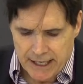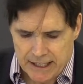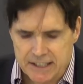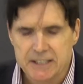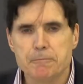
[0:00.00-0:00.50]

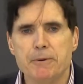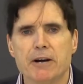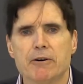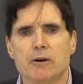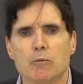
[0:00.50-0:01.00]
his
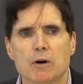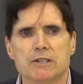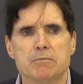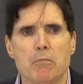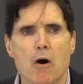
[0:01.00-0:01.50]
spirit
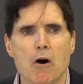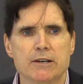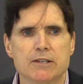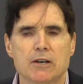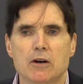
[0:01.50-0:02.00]
was
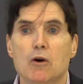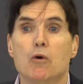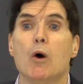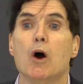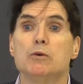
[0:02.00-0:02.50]
marked,
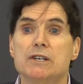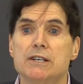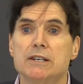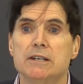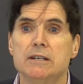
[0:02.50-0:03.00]

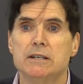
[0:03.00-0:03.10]
quote,